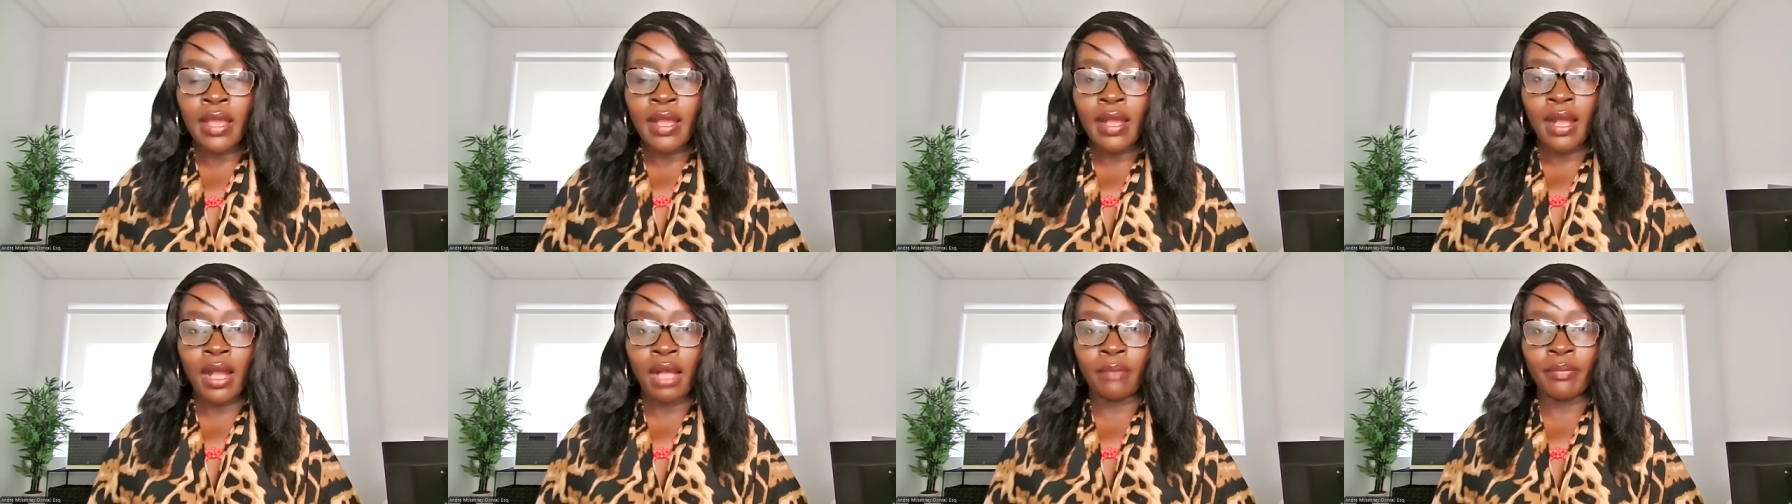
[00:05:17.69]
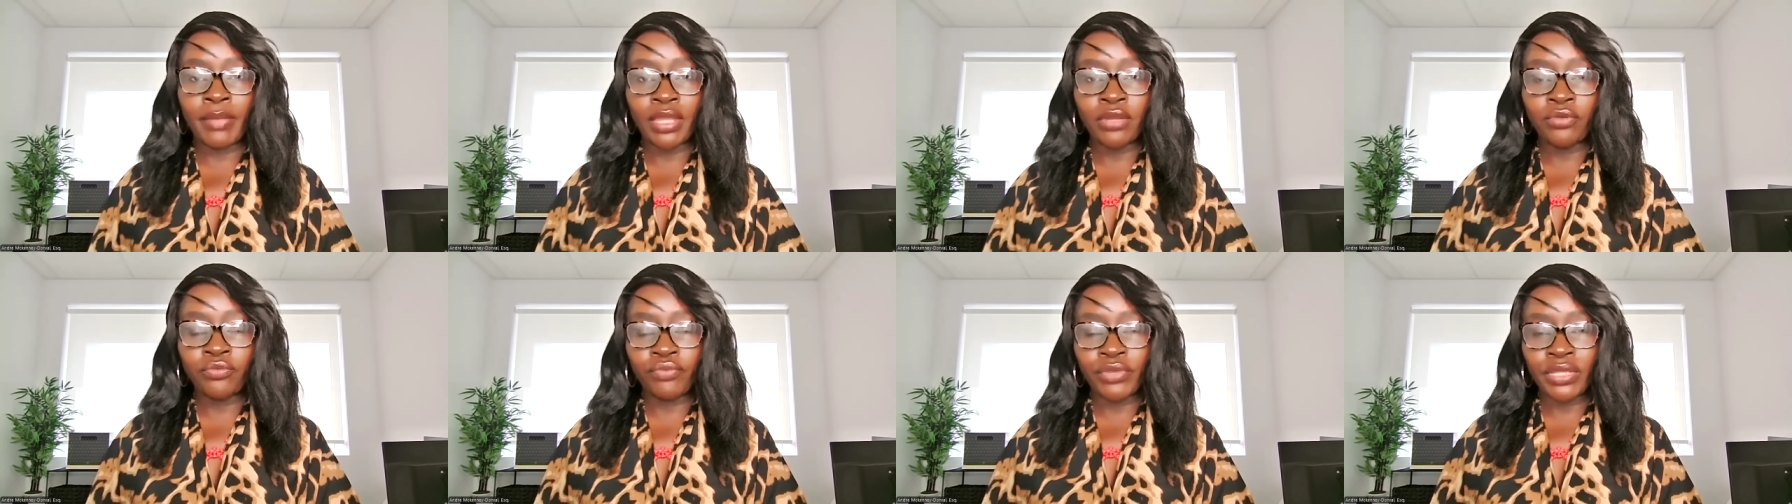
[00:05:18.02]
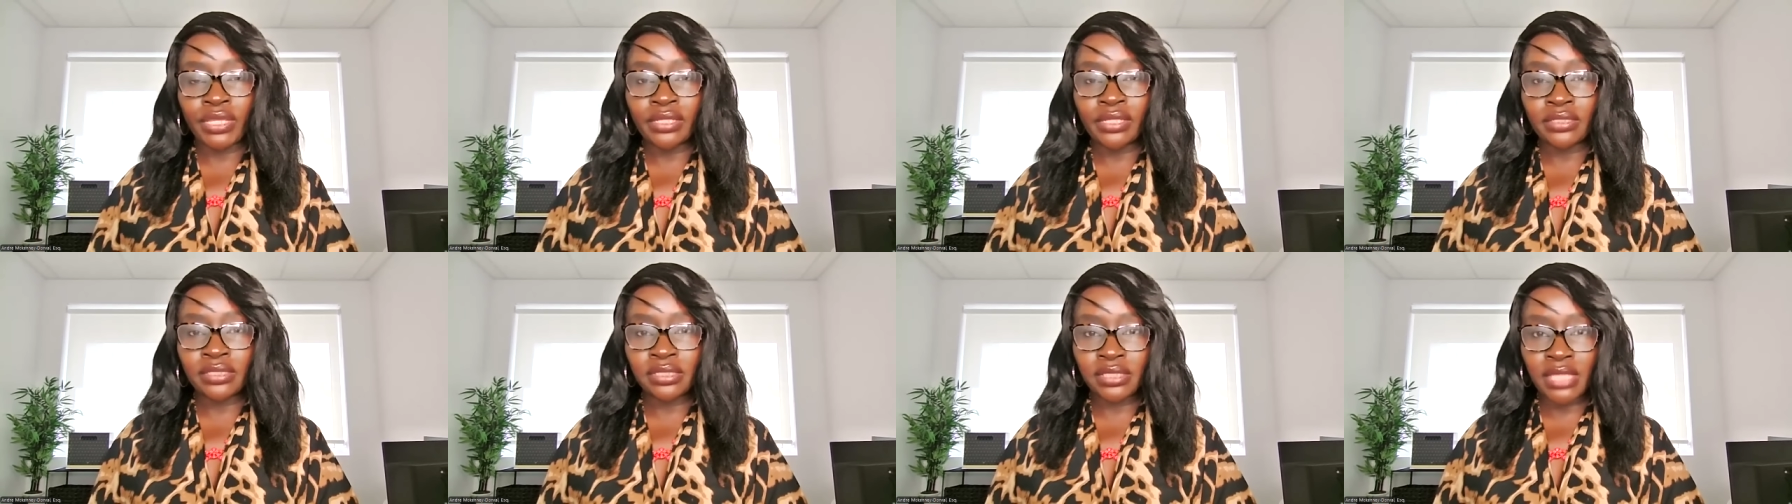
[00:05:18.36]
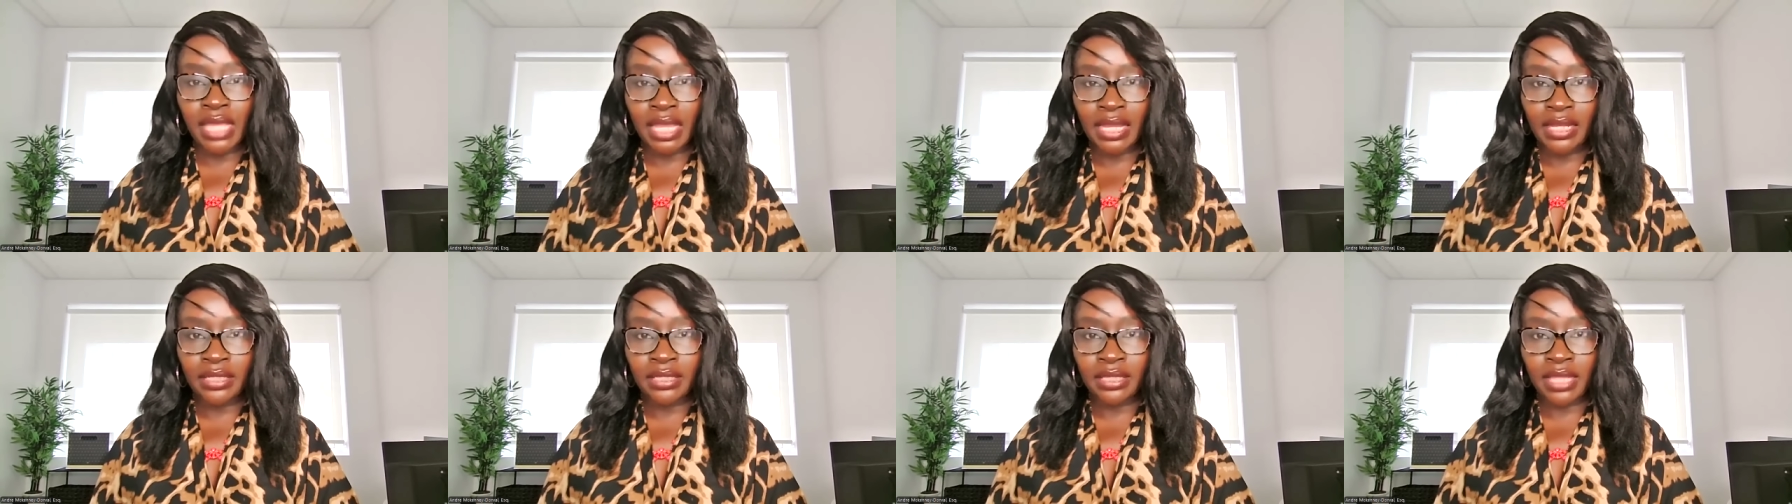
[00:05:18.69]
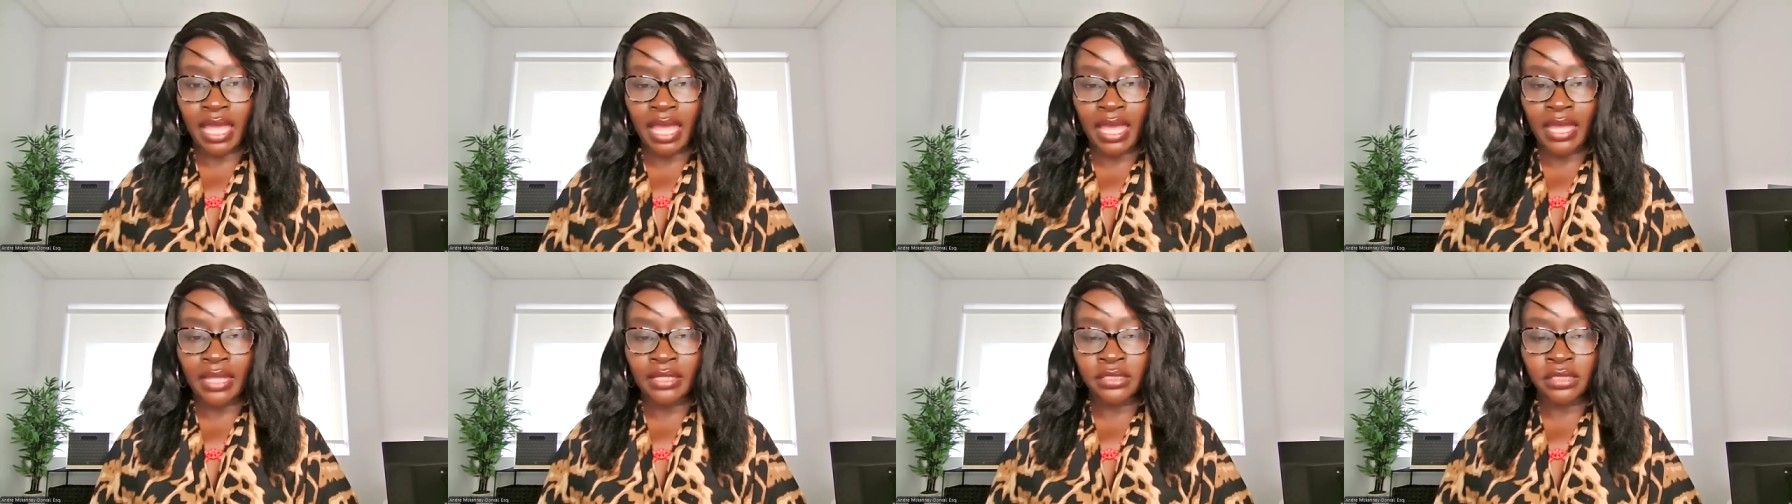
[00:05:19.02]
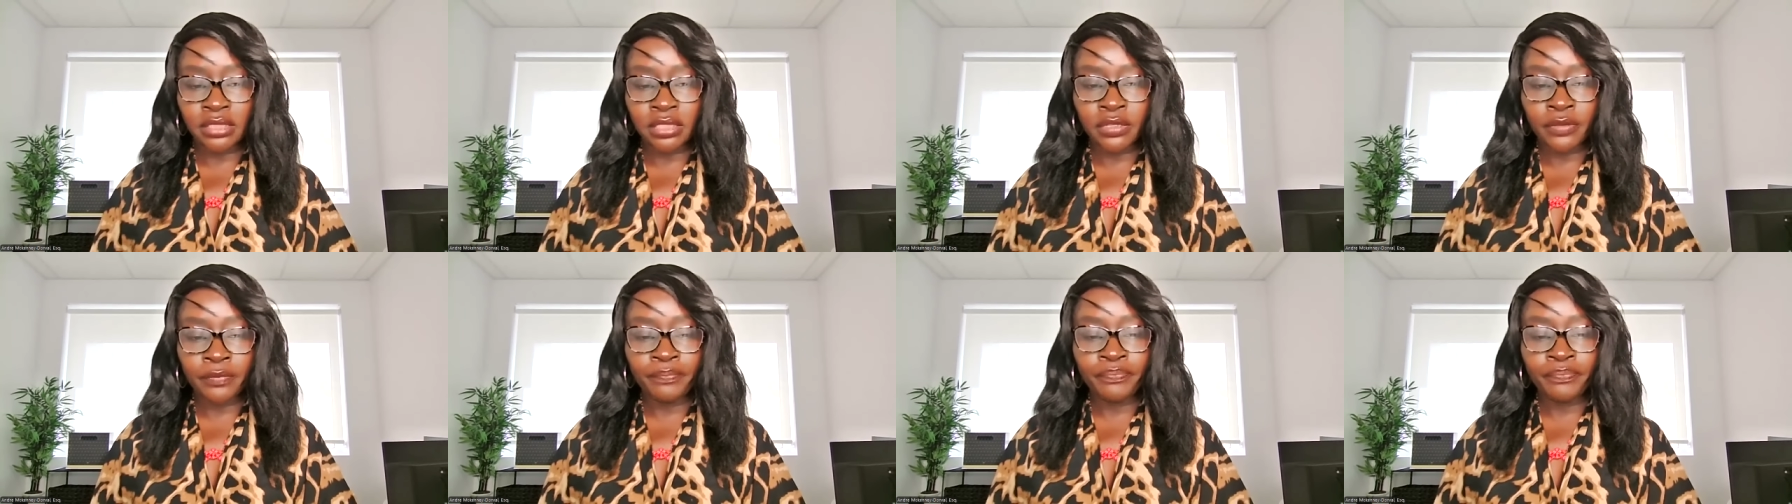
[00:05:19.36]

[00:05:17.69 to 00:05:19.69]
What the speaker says: and reinstate that.